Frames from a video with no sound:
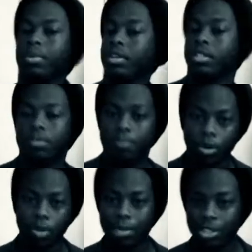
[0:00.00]
because
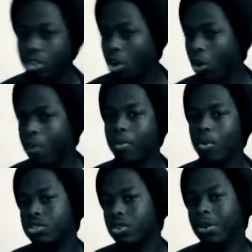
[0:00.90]
pretty much all
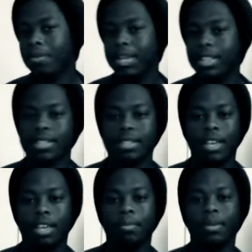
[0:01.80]
boards are made the
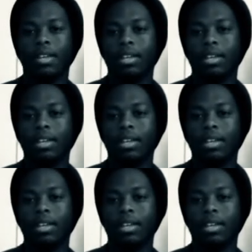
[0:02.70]
same.